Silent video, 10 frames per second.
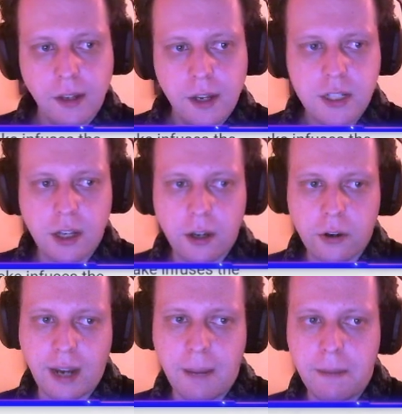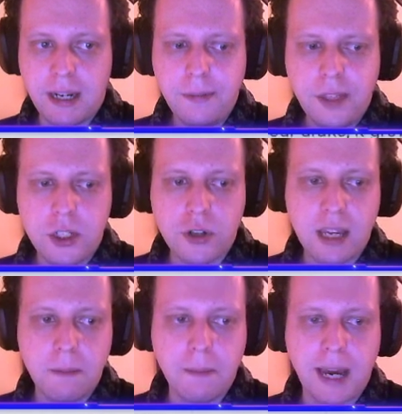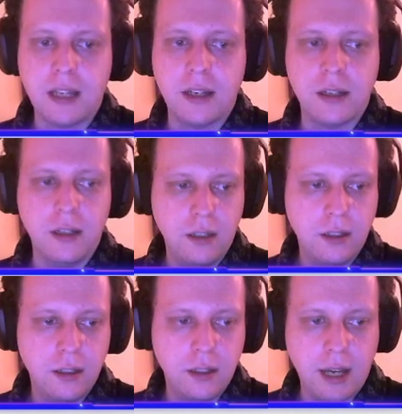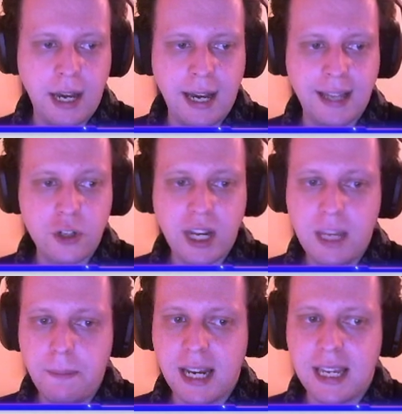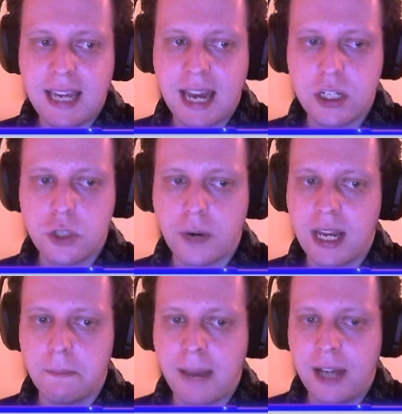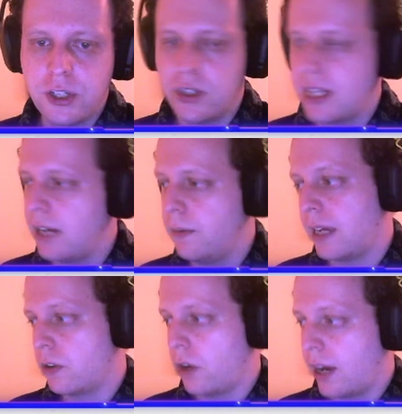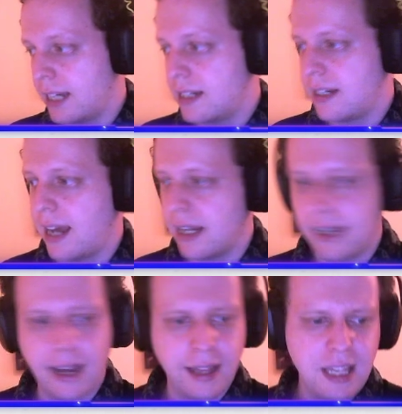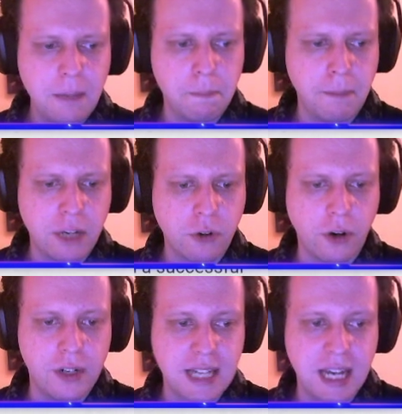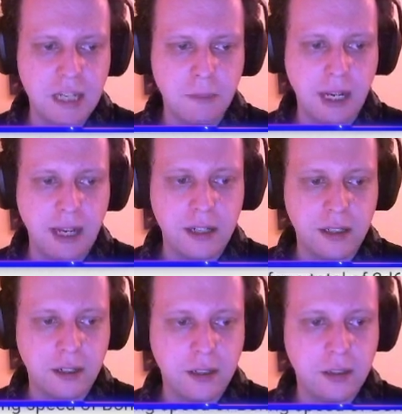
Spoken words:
So, I believe the Drake Companion gets Drake Mount, so instead of it growing in size, I think it might grow in size a bit later.